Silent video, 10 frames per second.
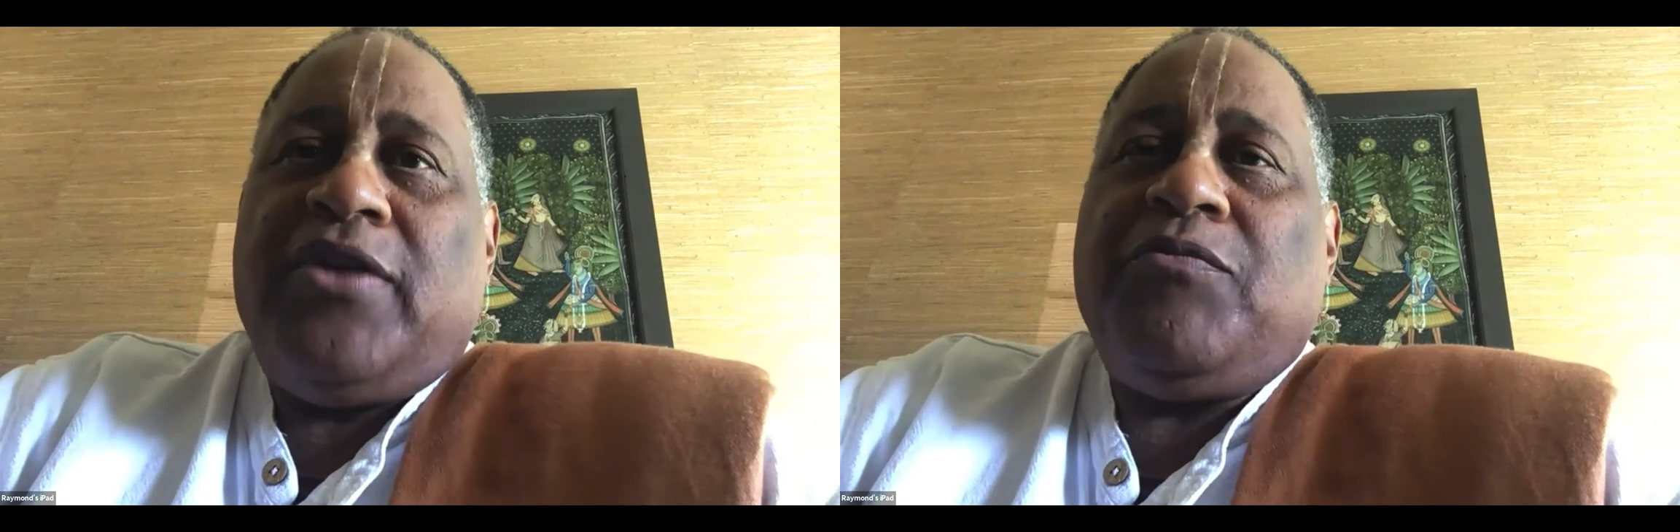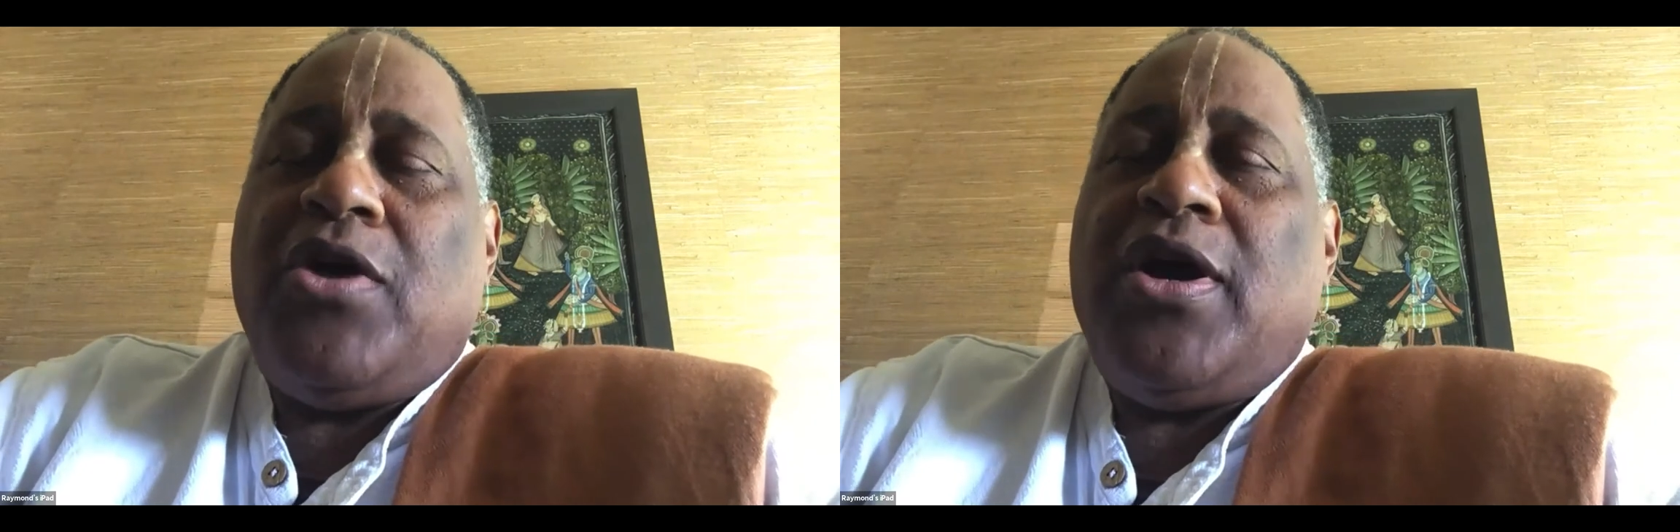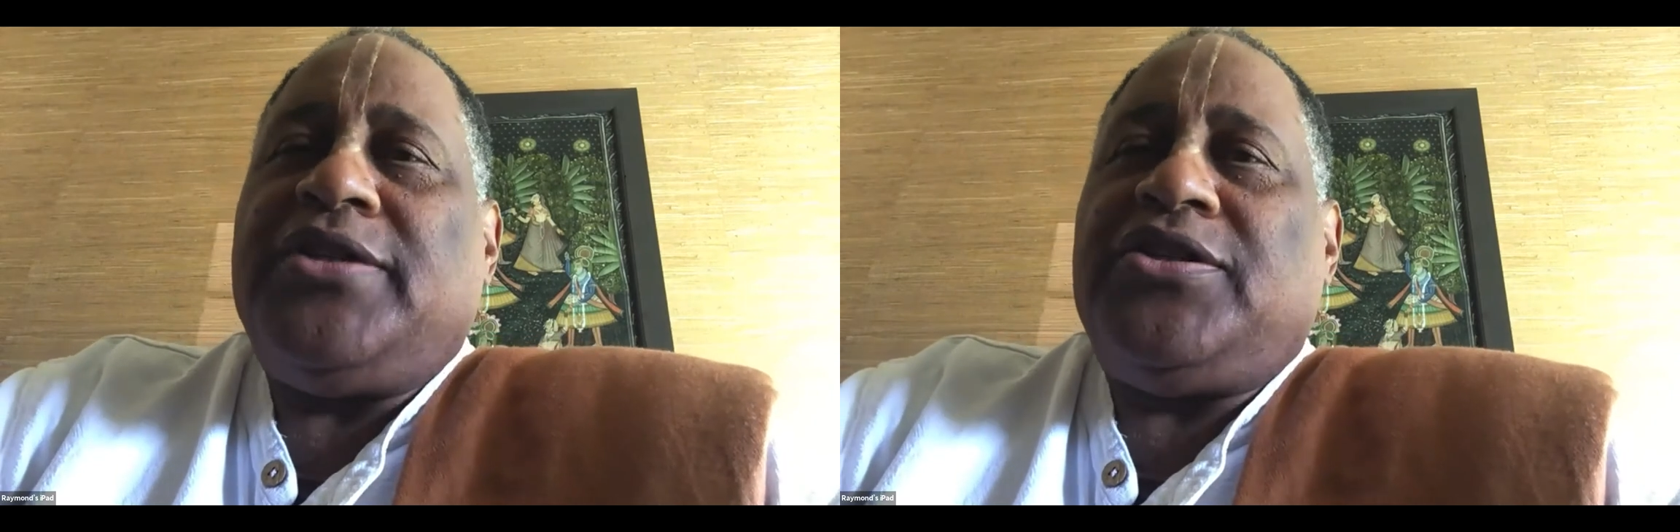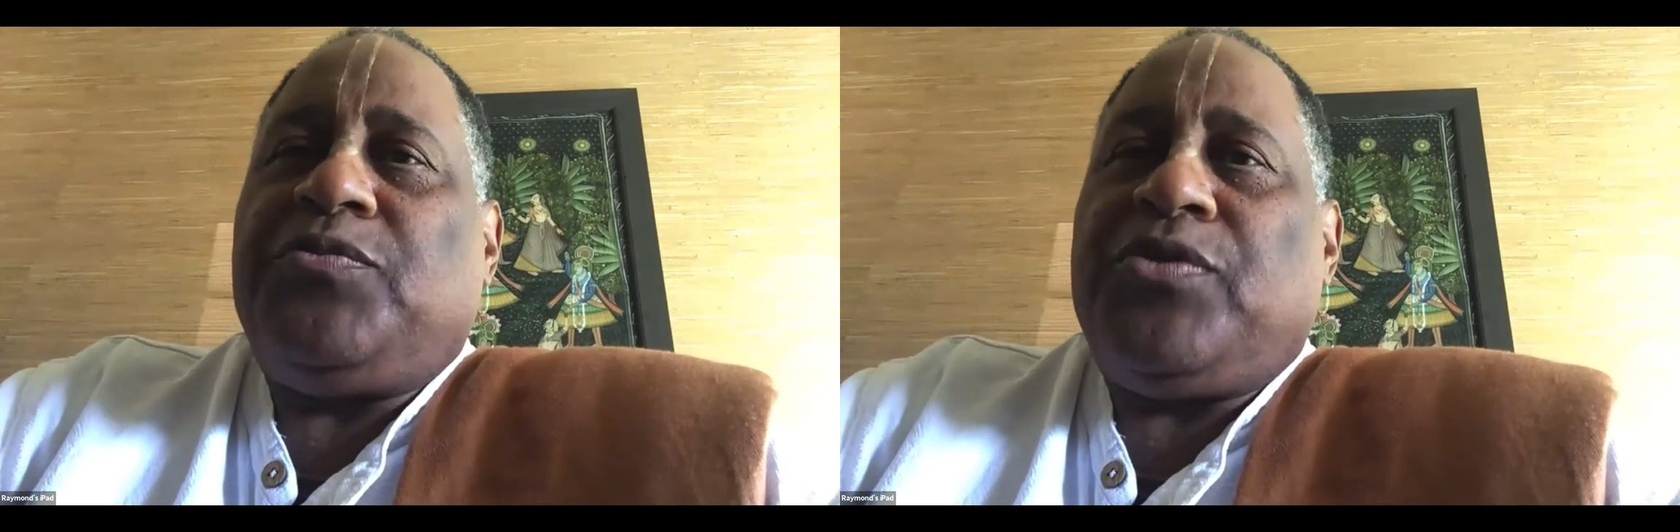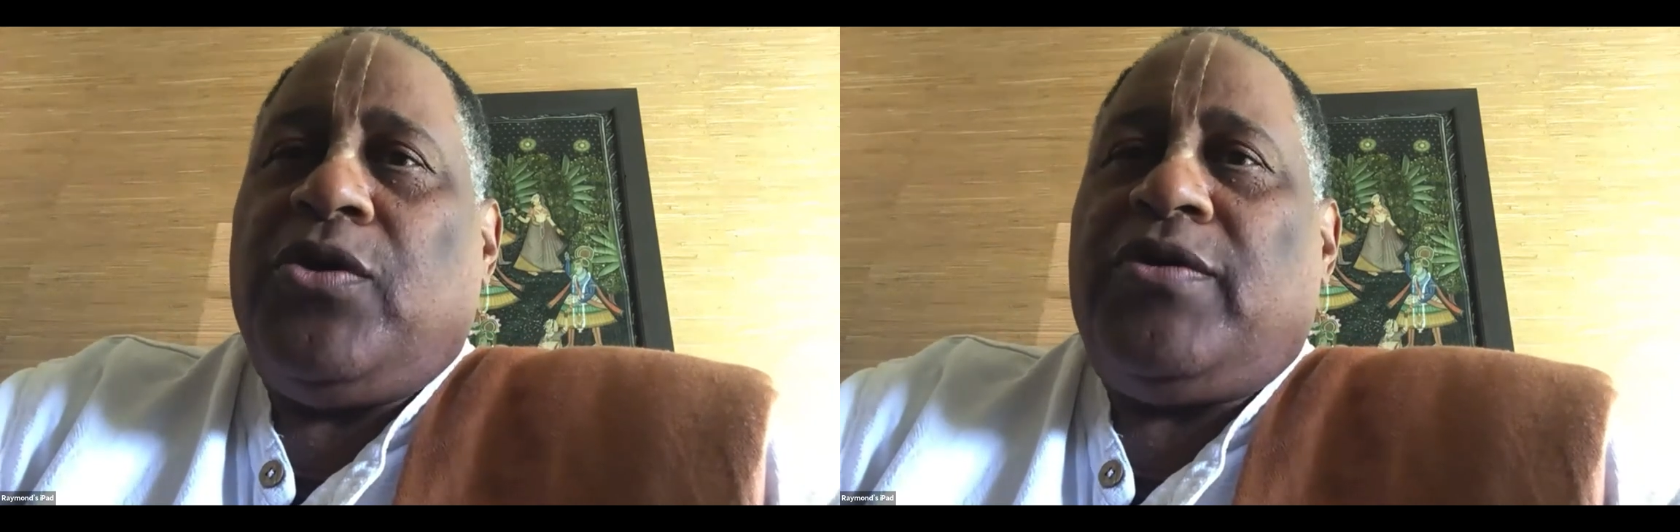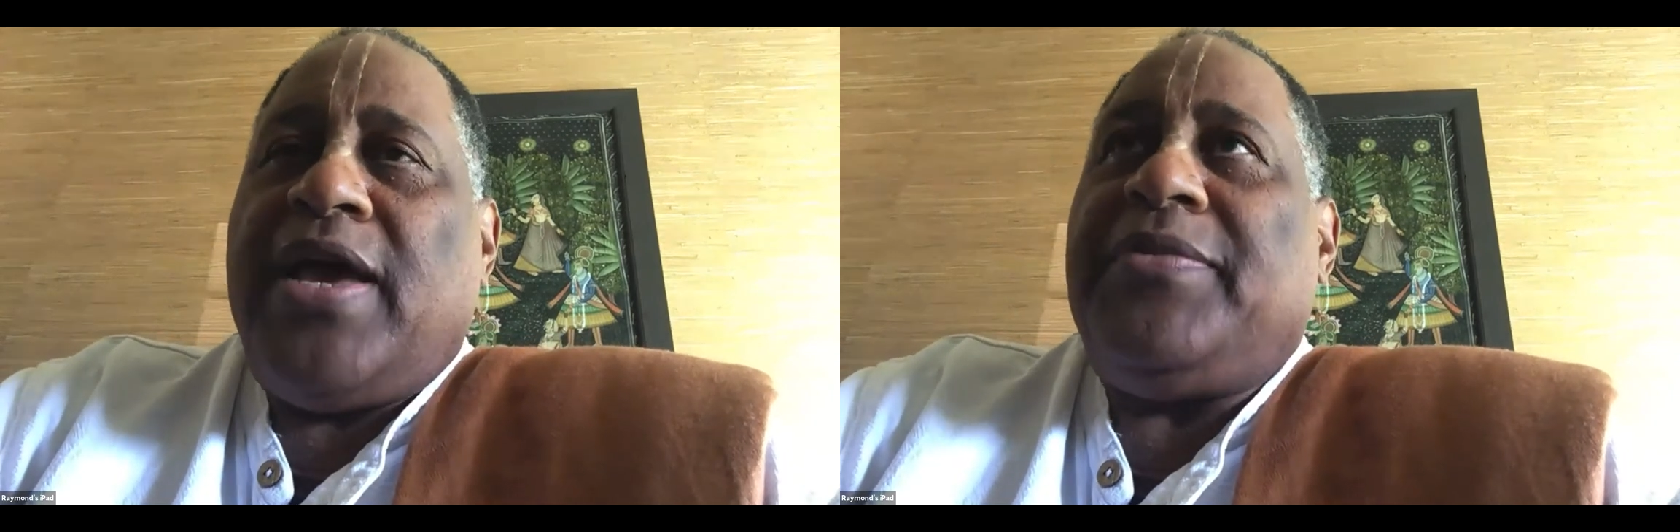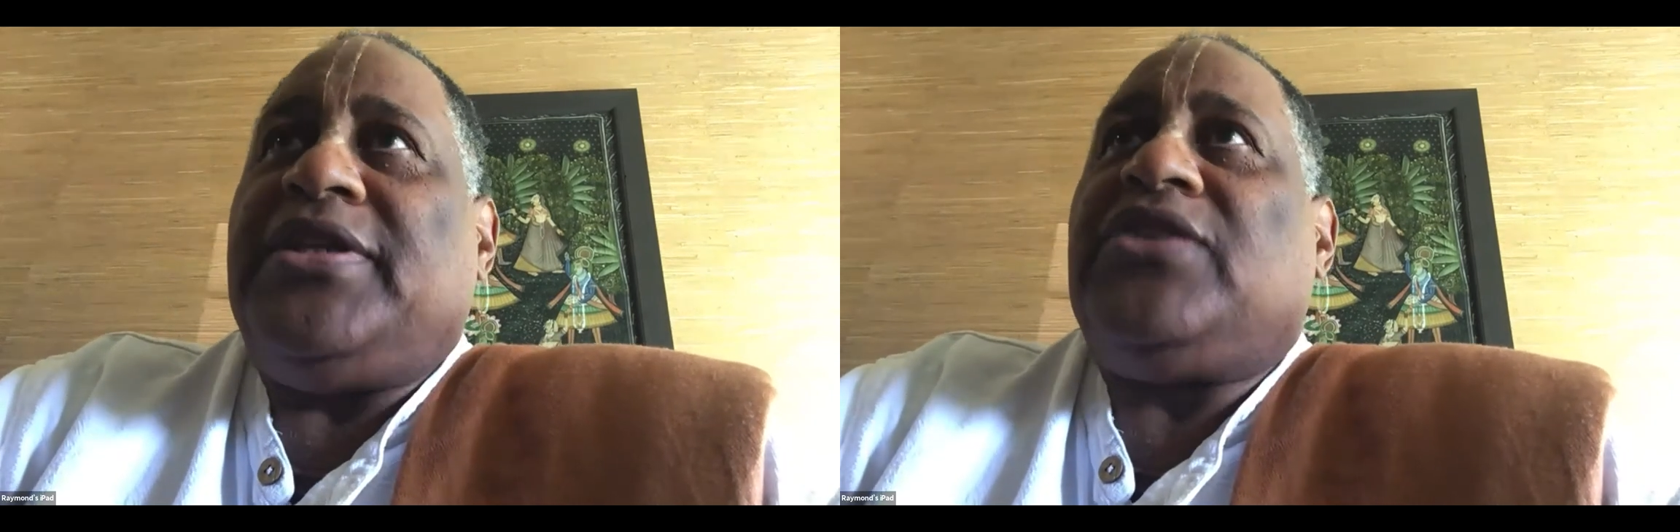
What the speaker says: of Maharaj's program, and